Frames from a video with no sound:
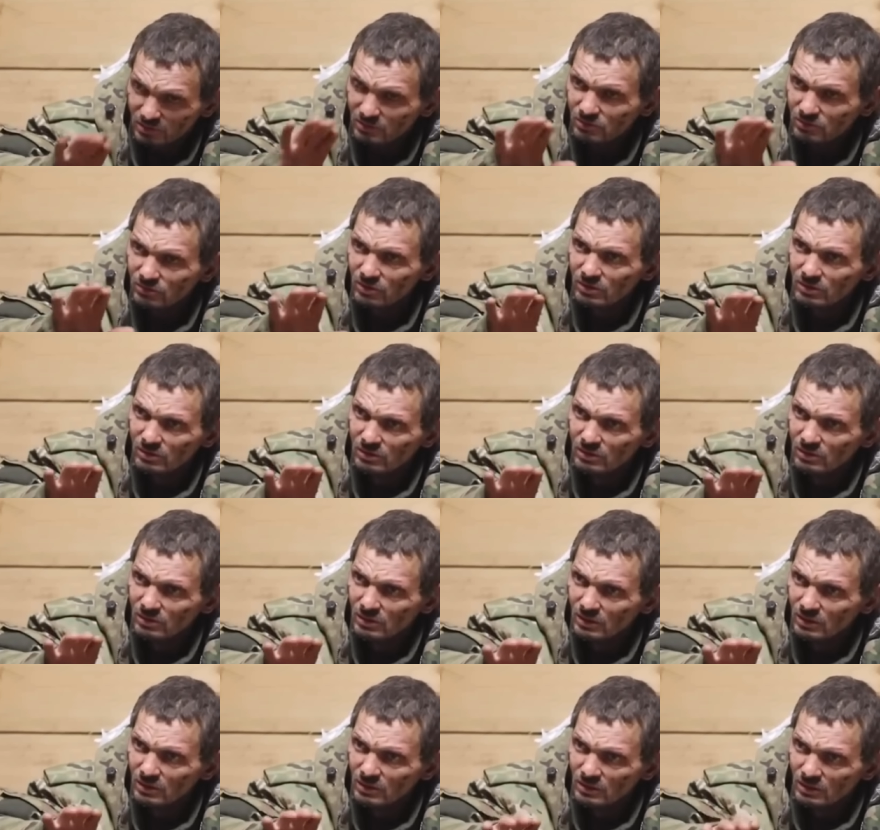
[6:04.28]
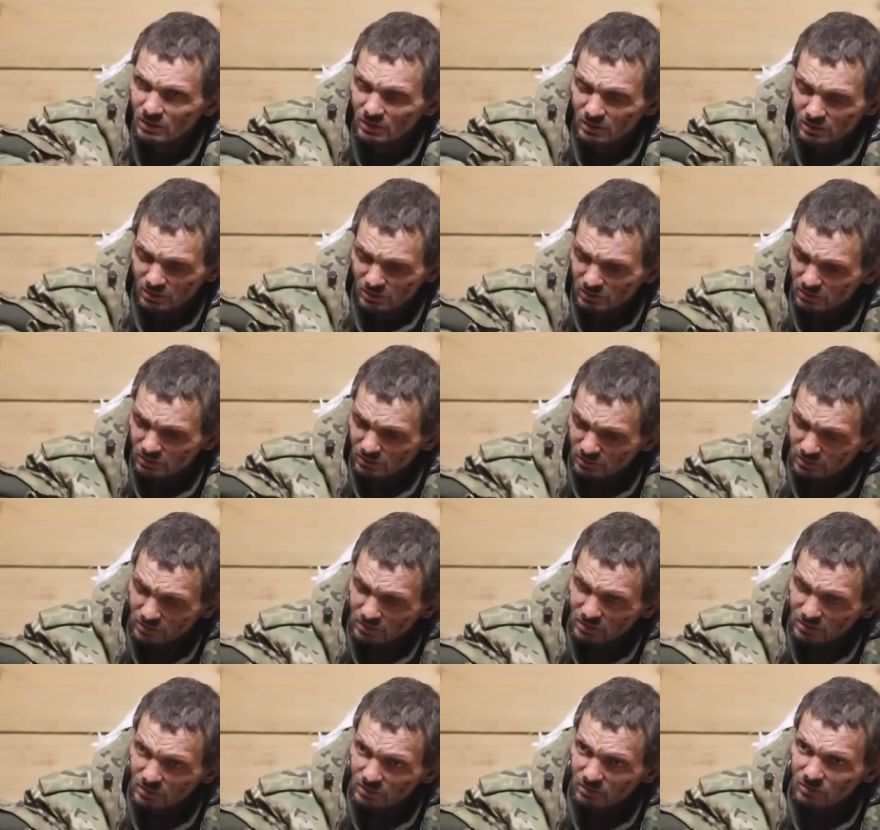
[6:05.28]
it. And
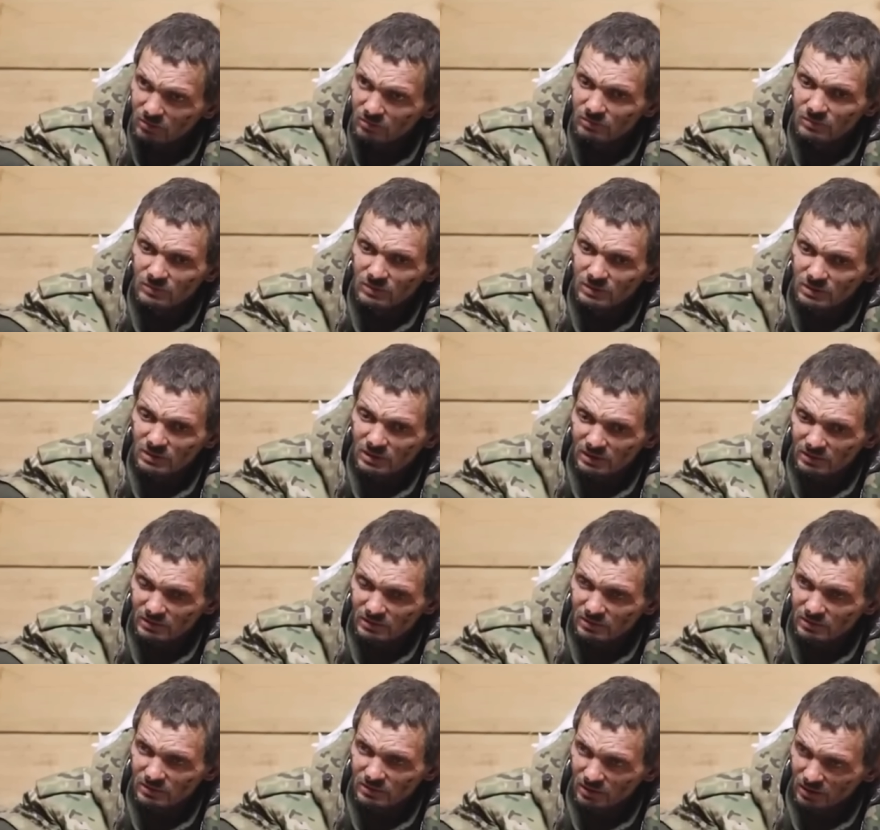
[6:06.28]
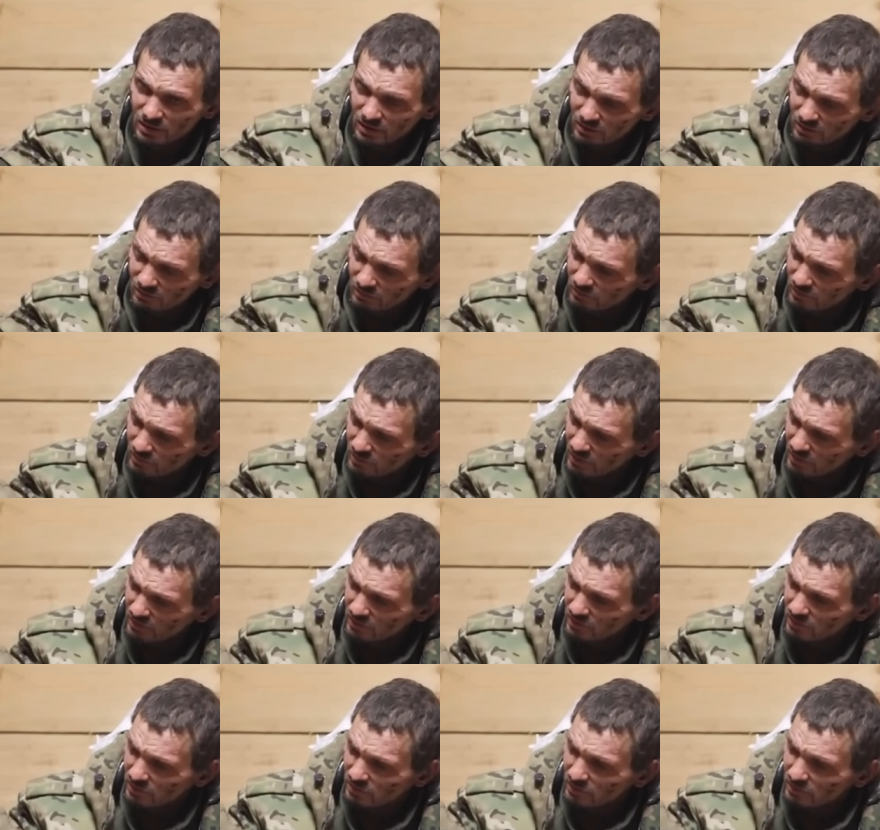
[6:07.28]
he said, come out. I
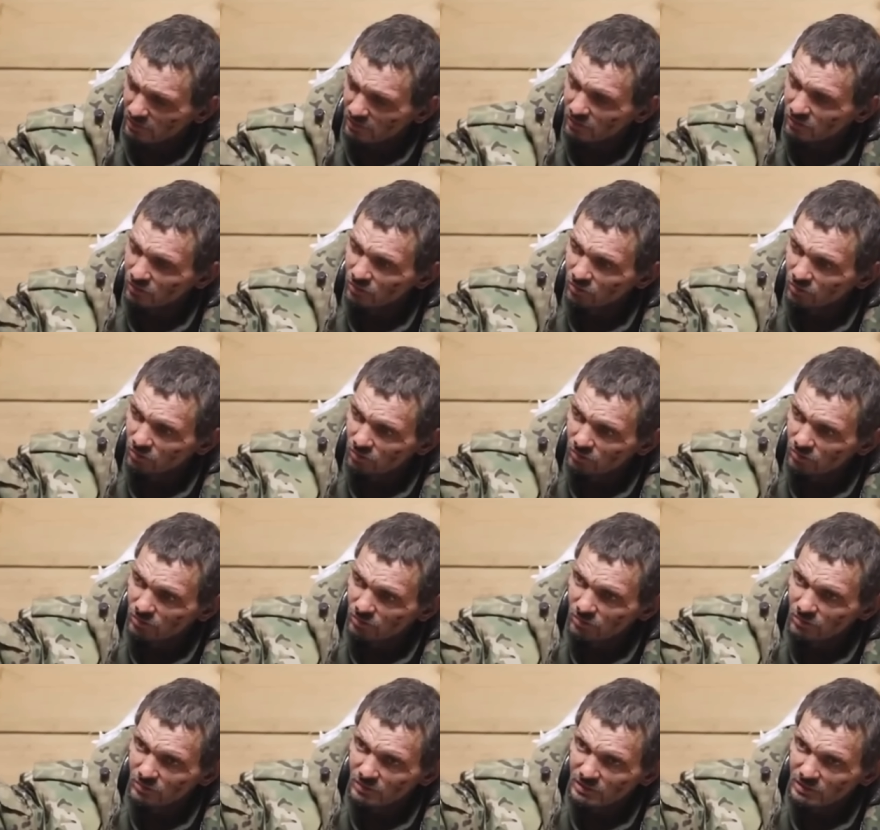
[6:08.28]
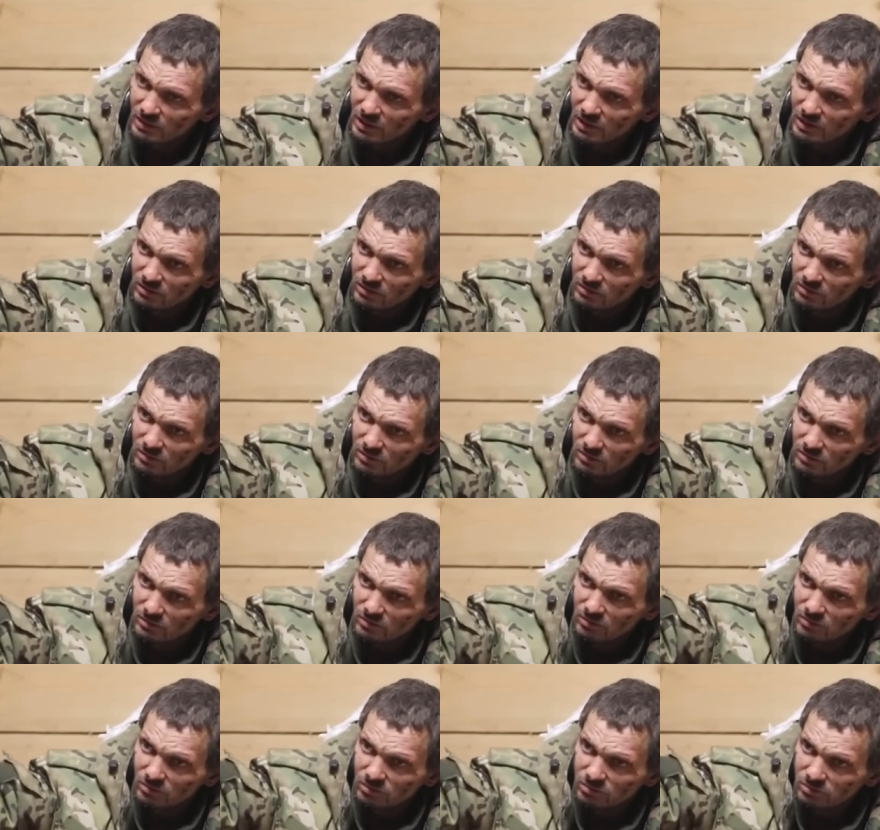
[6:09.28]
crawled out, extending one
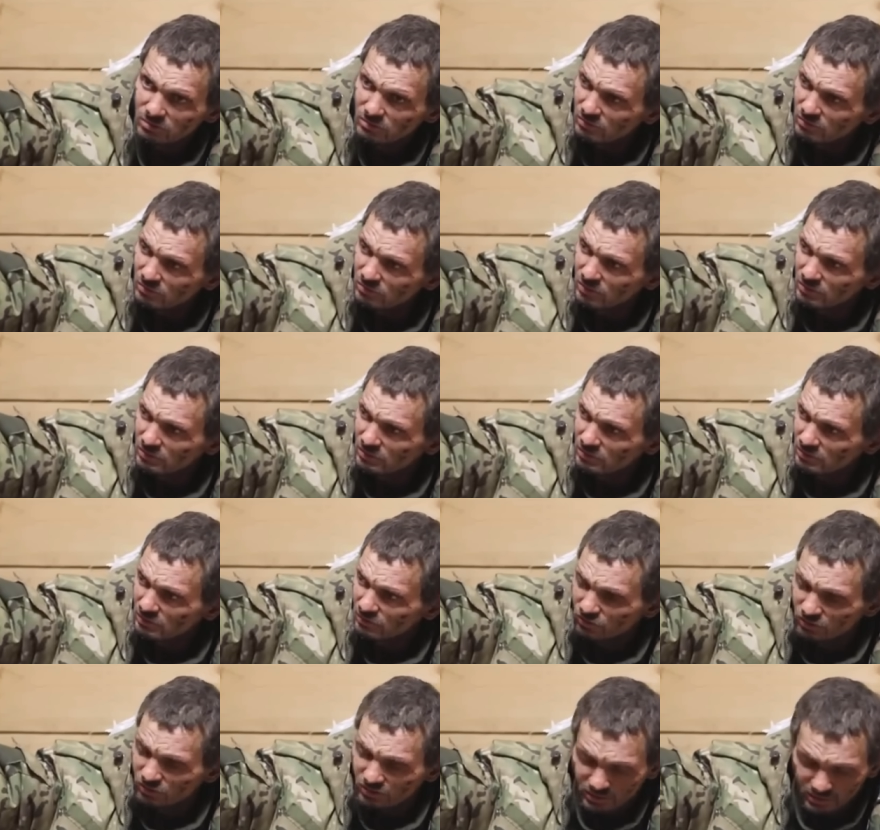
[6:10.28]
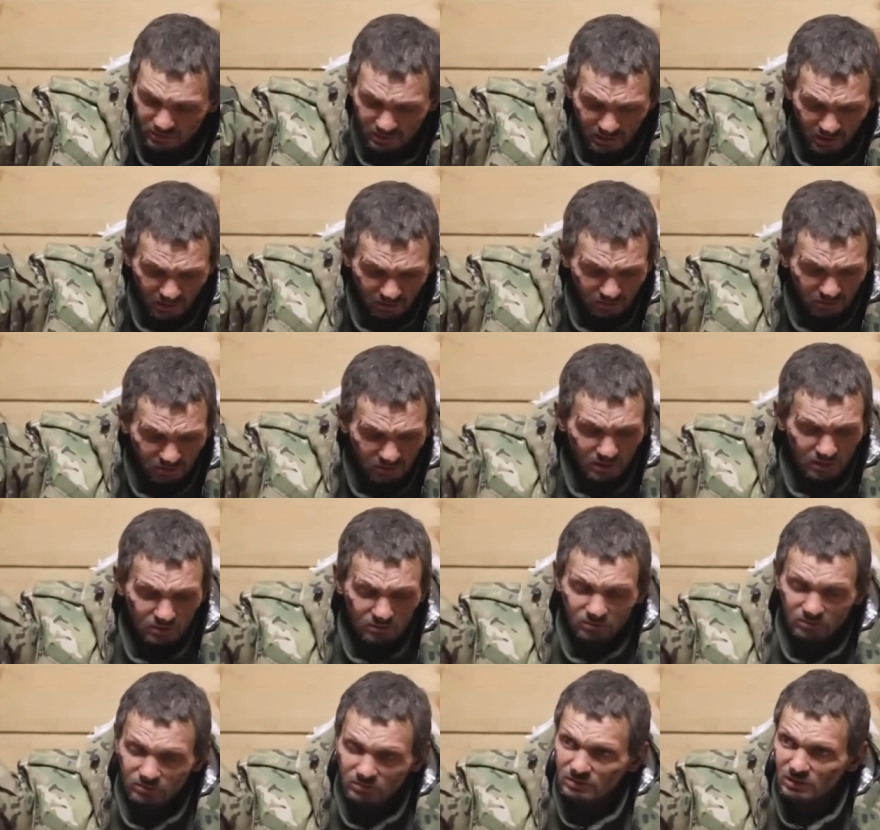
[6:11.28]
hand, saying, here. One hand
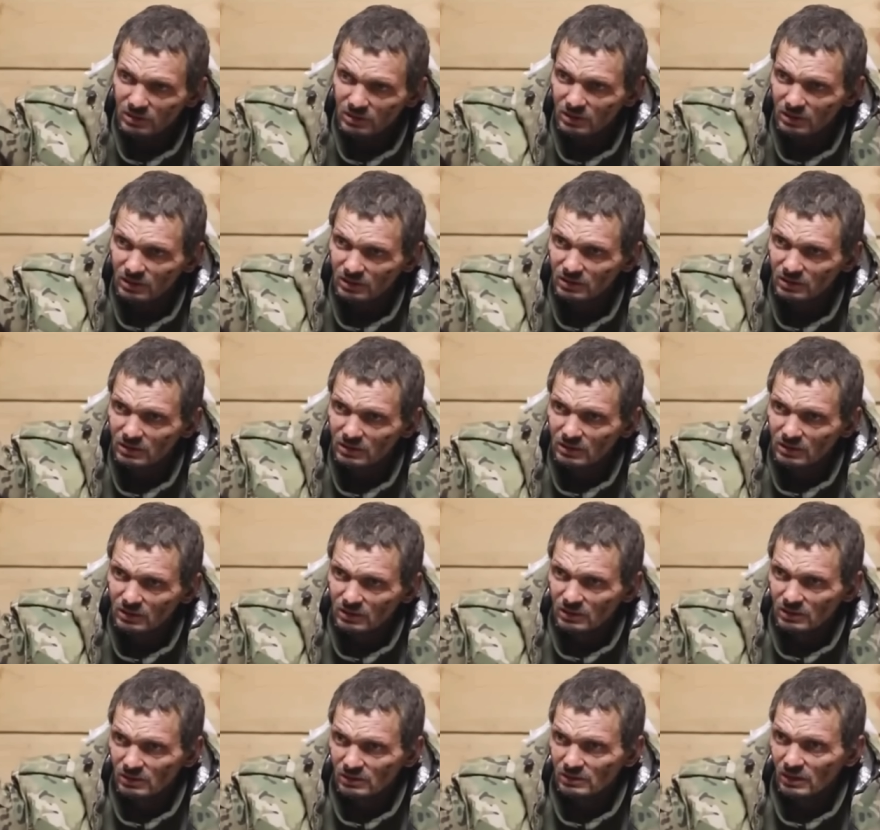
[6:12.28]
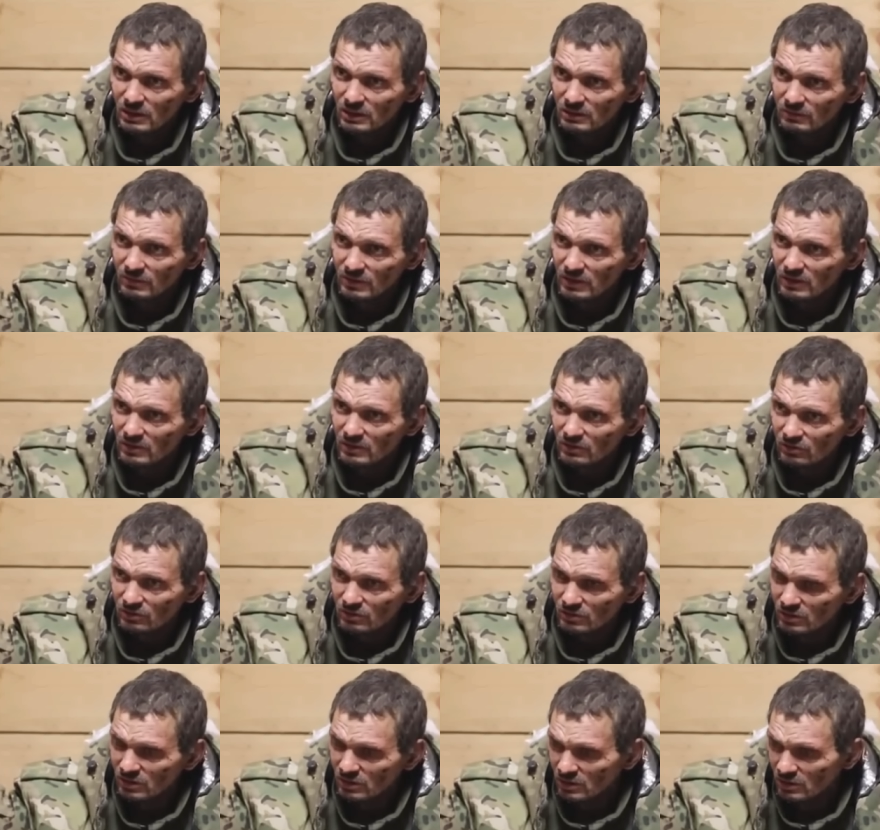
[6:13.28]
here, the second. And so I got out,
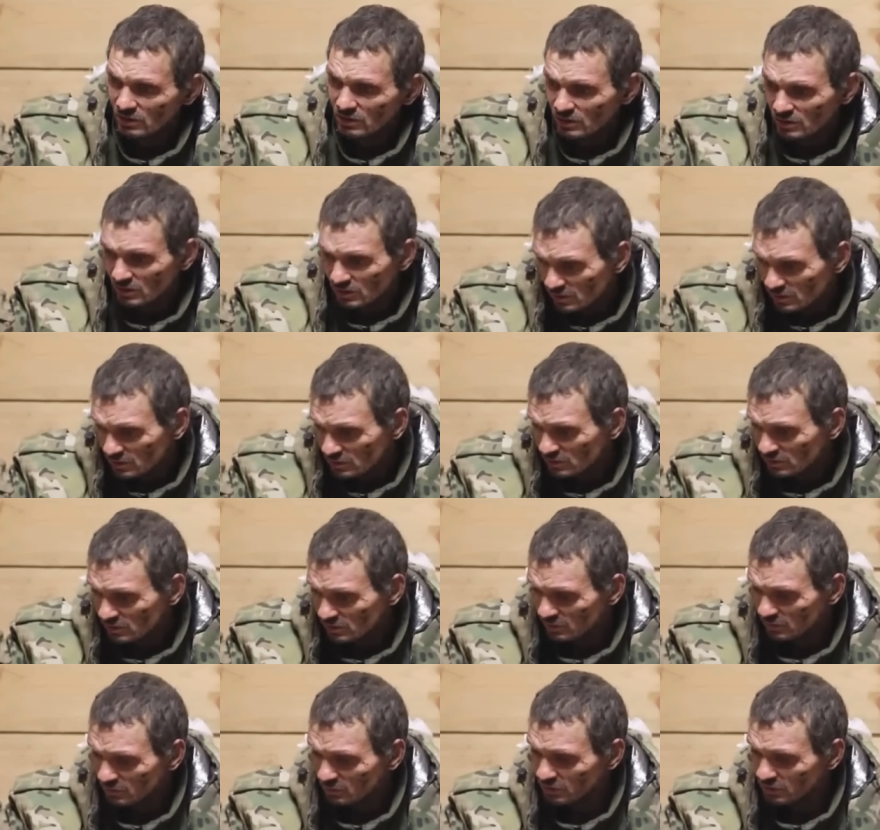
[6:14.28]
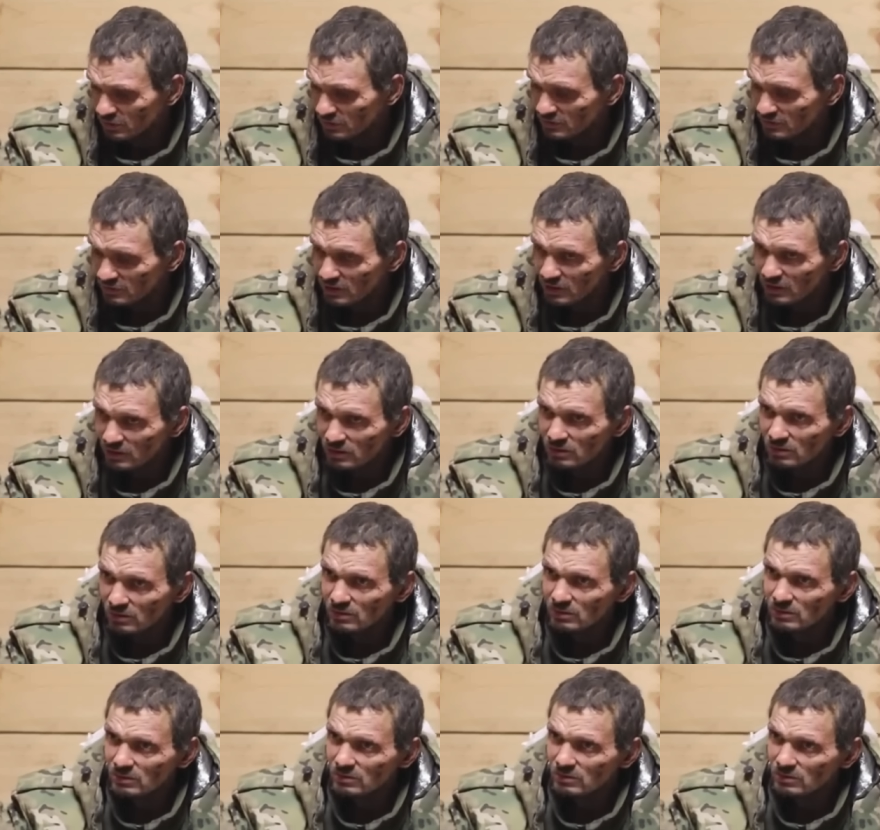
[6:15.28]
squatted down.
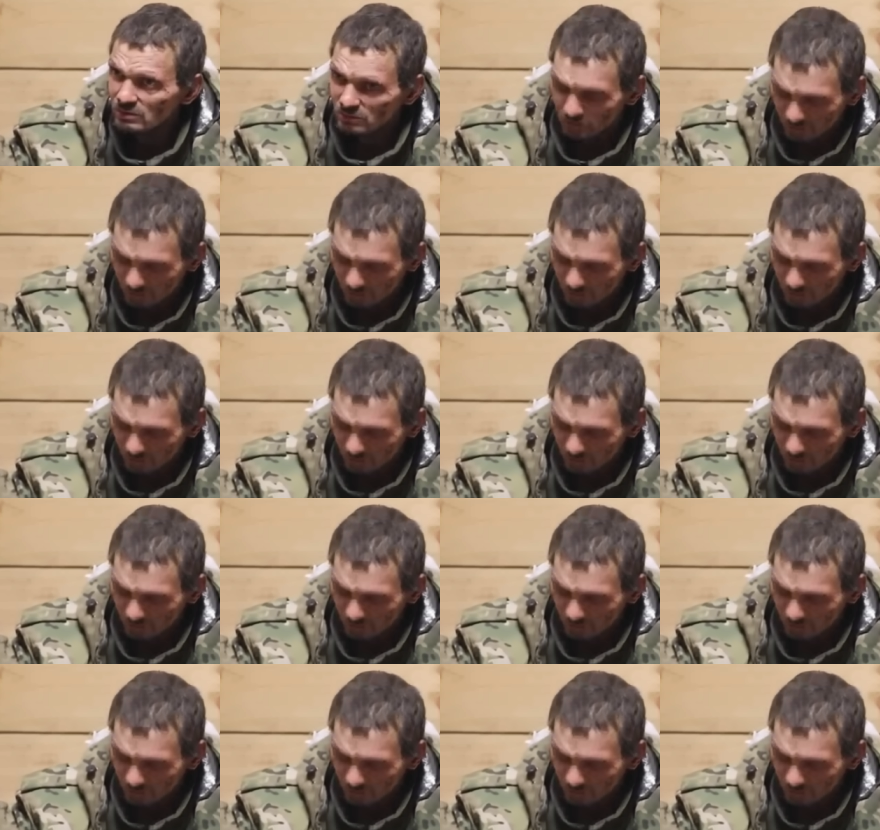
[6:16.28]
He